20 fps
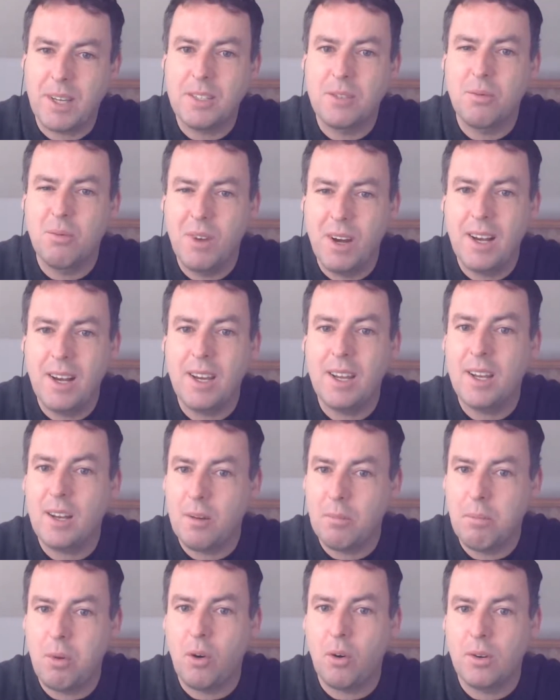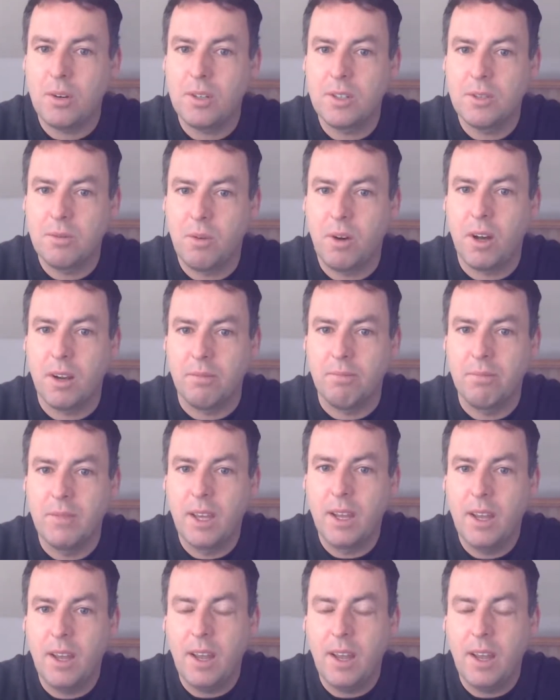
That's really an important one.